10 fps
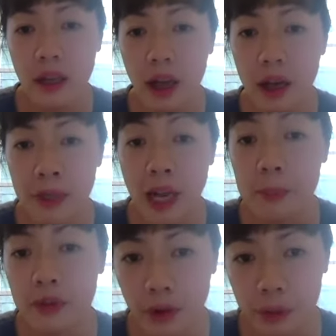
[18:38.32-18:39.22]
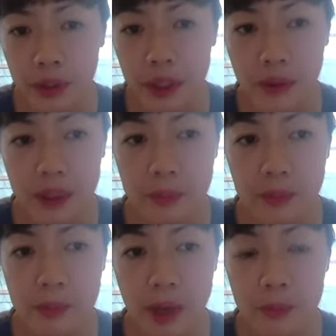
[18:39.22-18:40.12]
Um, and I'm a former
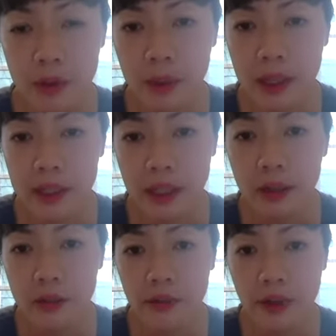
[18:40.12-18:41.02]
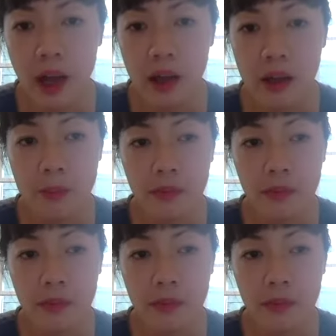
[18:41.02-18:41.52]
UAW member myself um,